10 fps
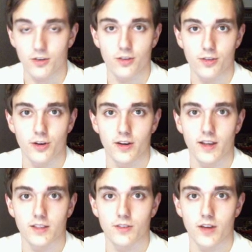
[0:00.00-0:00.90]
after 30
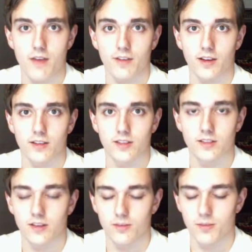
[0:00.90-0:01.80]
days of it having
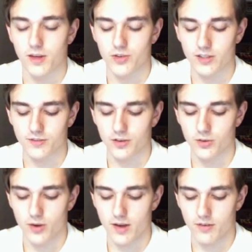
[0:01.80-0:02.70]
existed and being
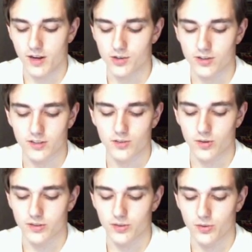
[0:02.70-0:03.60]
transferred to whatever nation, it's
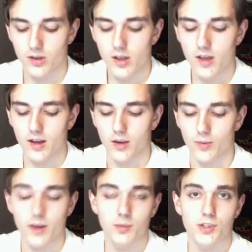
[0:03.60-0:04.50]
going to
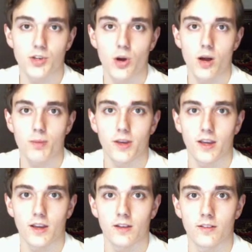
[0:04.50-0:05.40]
randomly show up
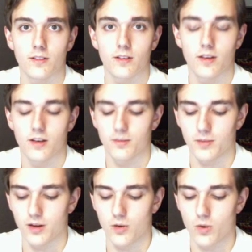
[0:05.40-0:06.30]
in
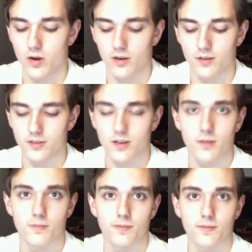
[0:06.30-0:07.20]
one of
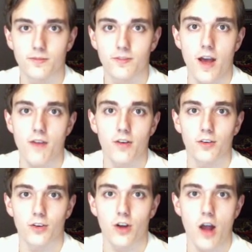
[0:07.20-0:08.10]
some
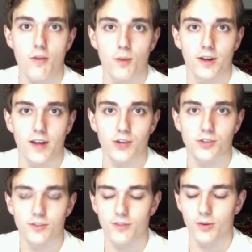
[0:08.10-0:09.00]
500 or however many
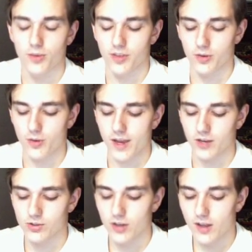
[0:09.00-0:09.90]
nations fit within the
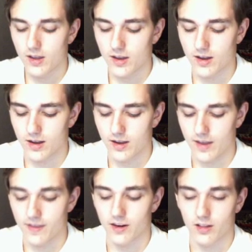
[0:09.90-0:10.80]
range,
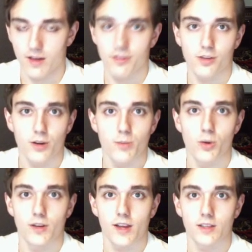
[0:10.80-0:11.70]
and then it'll have 30
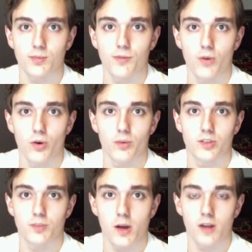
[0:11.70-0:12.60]
more days before it
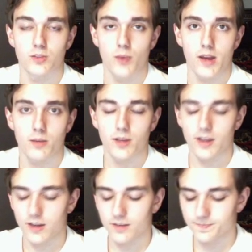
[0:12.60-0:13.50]
respawns randomly
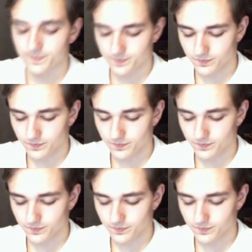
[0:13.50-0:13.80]
again.